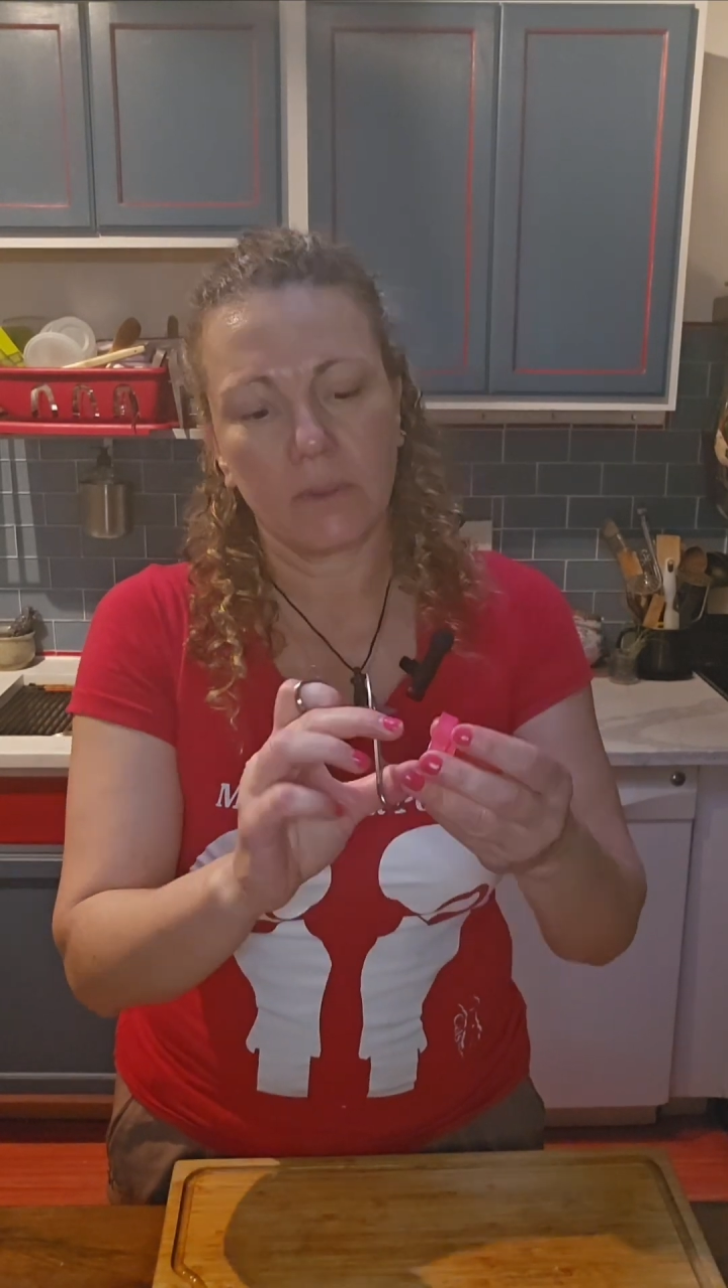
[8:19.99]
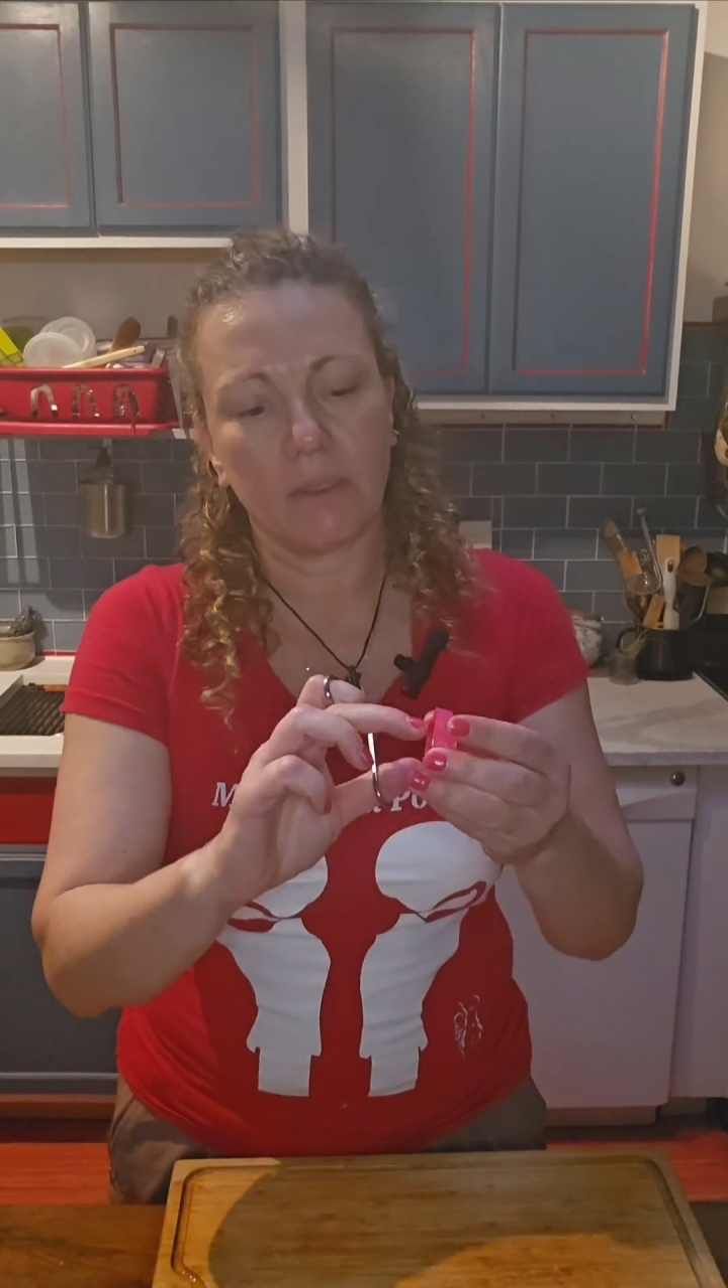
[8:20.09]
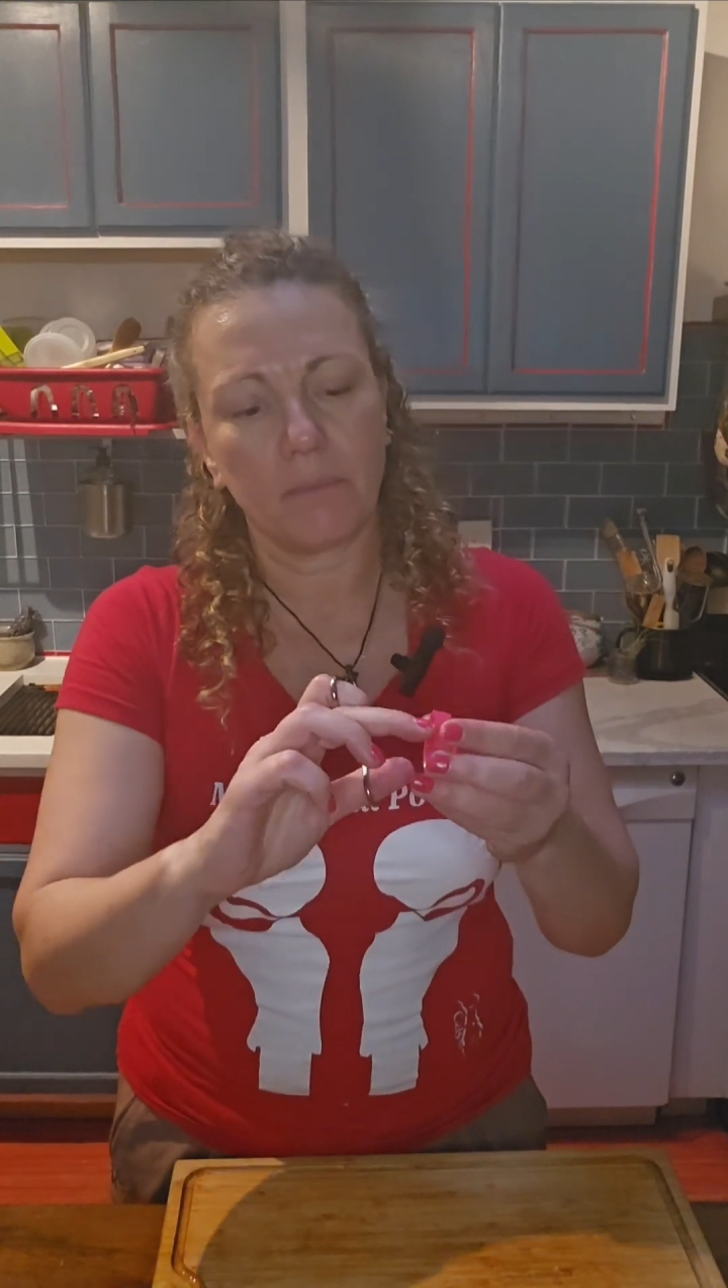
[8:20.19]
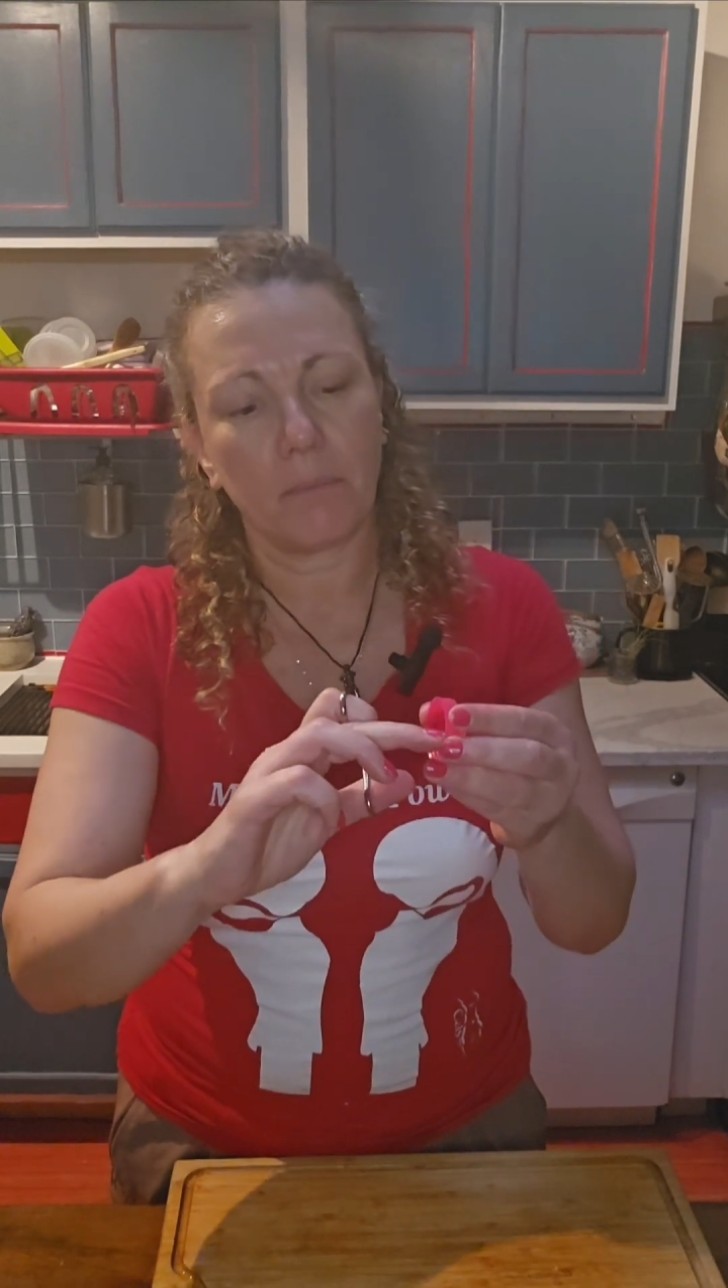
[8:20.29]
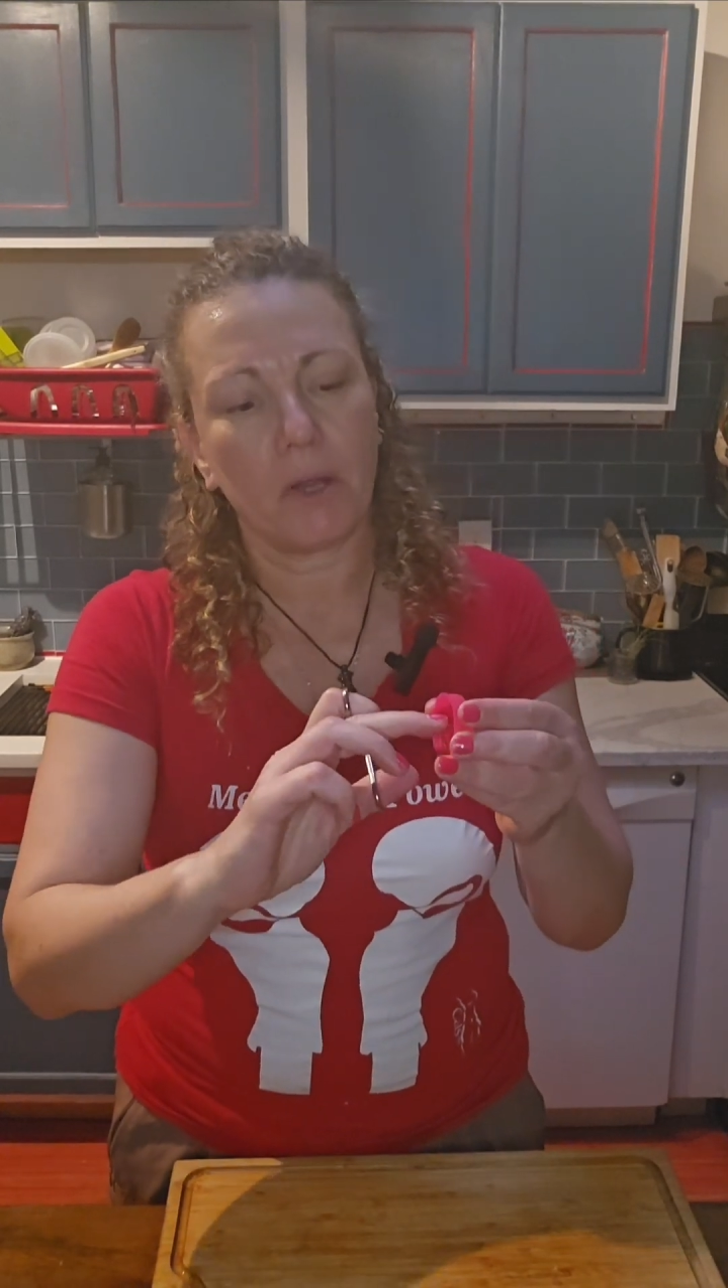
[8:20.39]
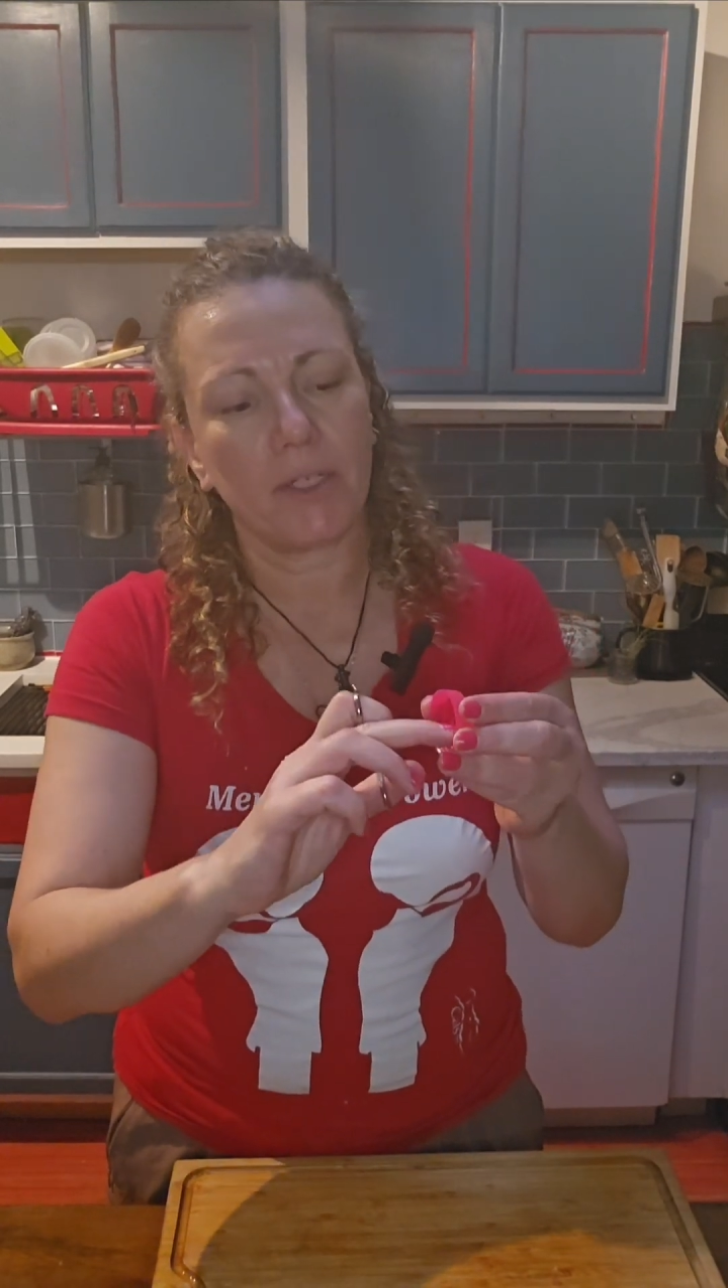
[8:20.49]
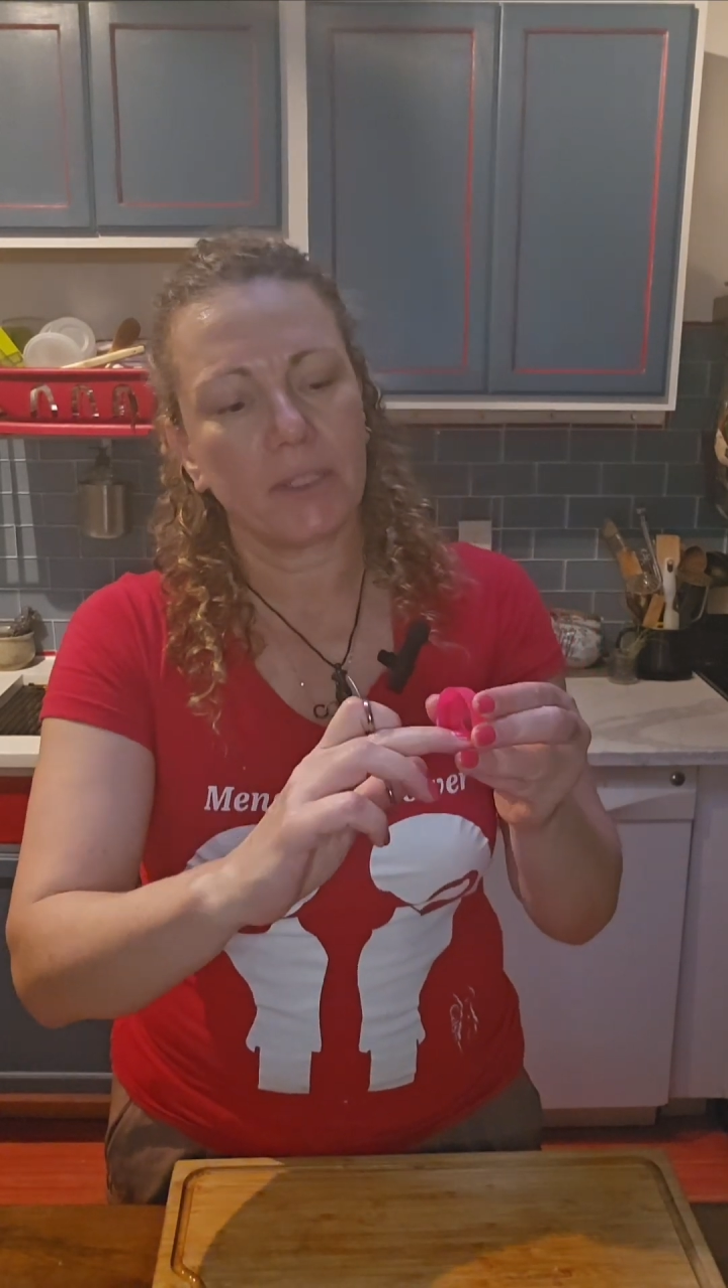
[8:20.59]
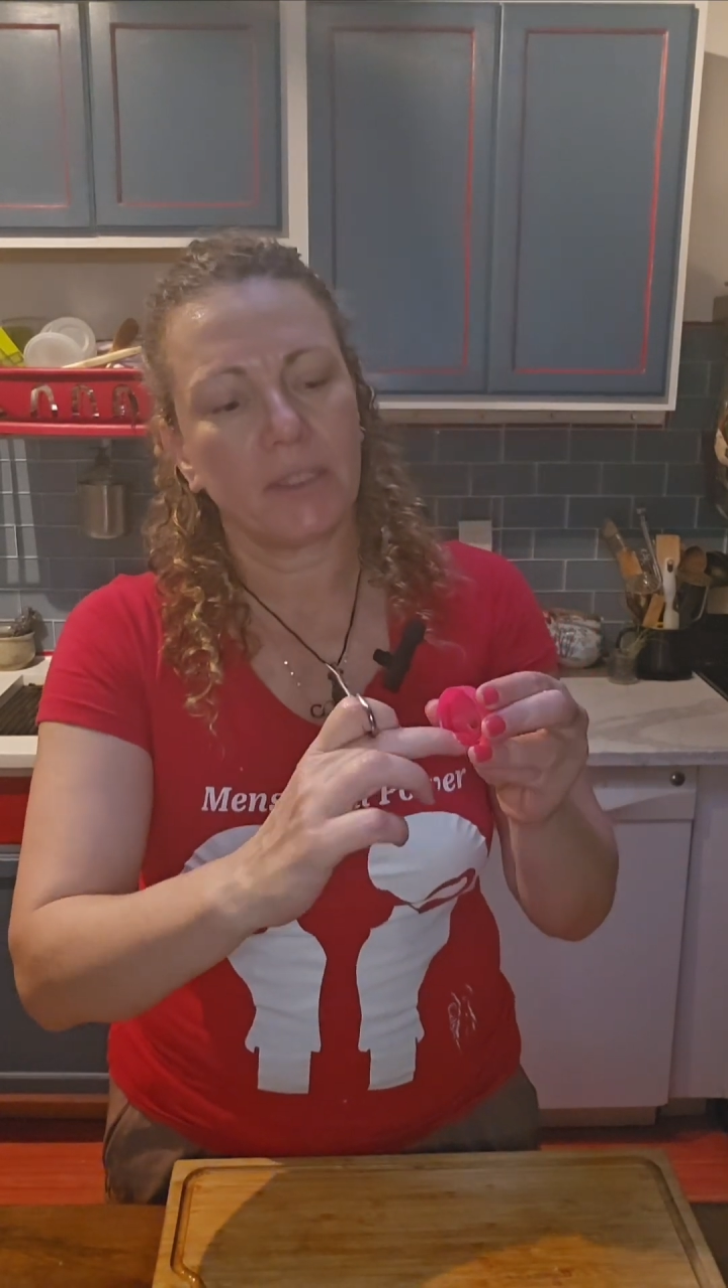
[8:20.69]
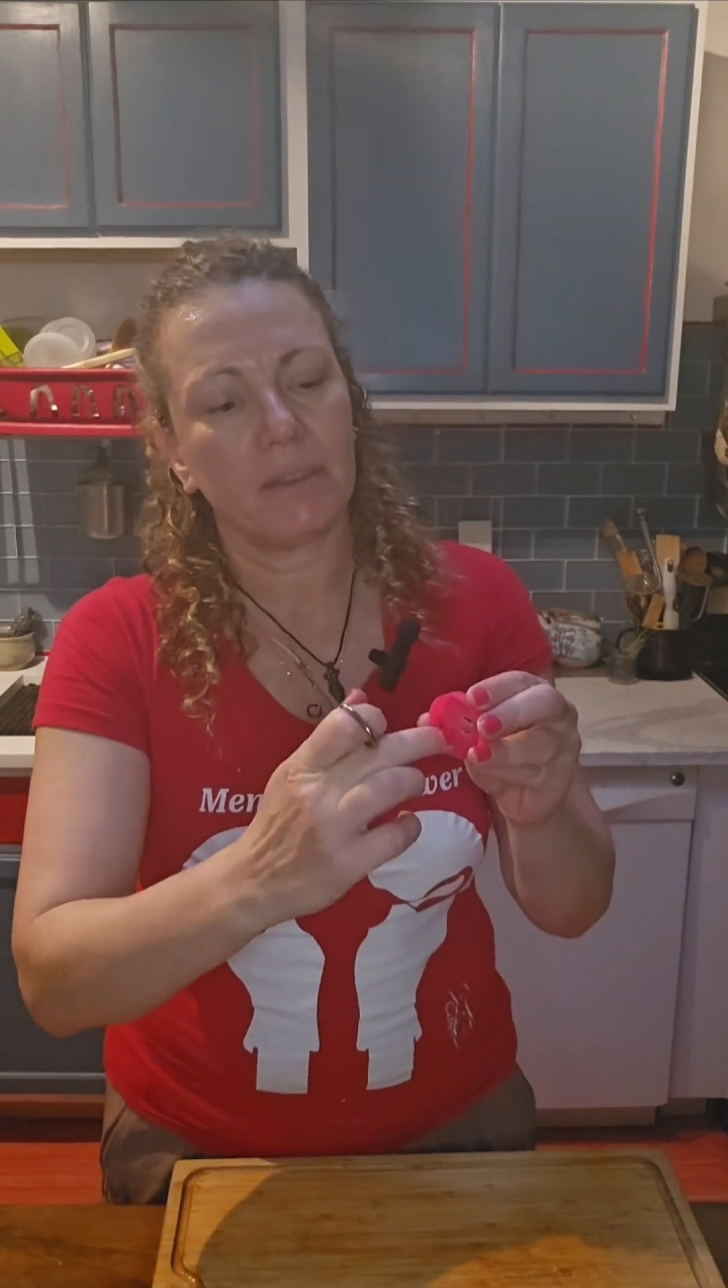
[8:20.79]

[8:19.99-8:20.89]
the part